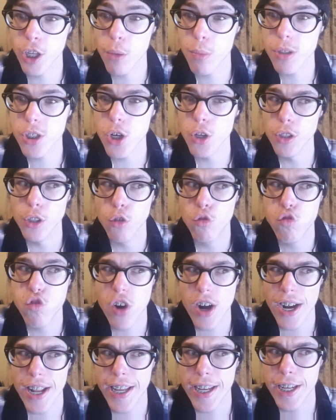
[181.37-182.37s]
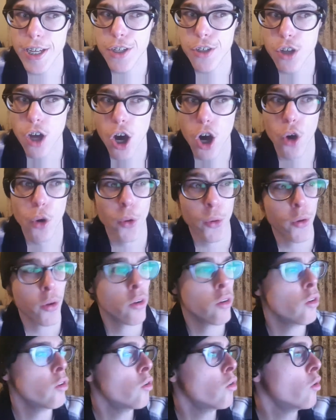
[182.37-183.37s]
he was only 20 years old.
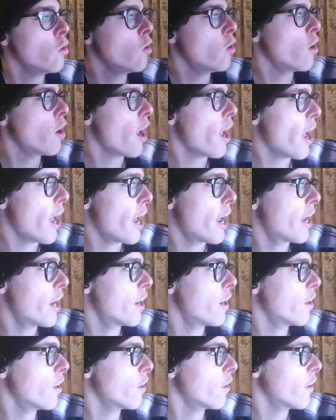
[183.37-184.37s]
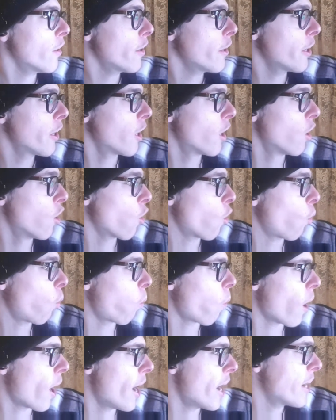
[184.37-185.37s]
And, you know,
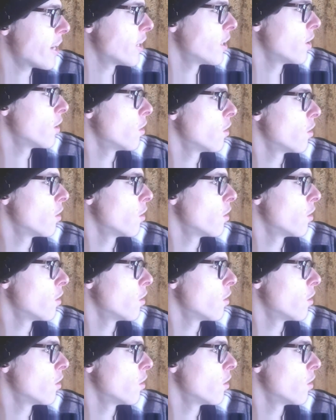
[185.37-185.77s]
quite